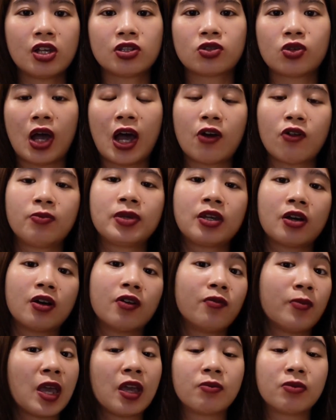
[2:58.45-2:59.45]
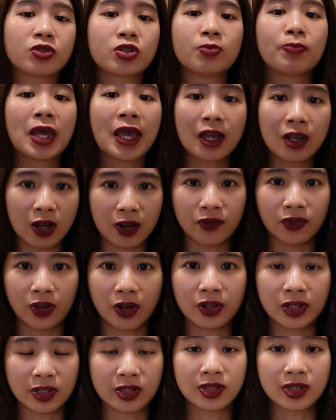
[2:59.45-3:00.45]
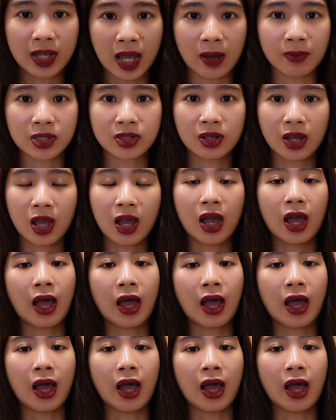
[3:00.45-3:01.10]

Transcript: so I will be able to pay off all these debts.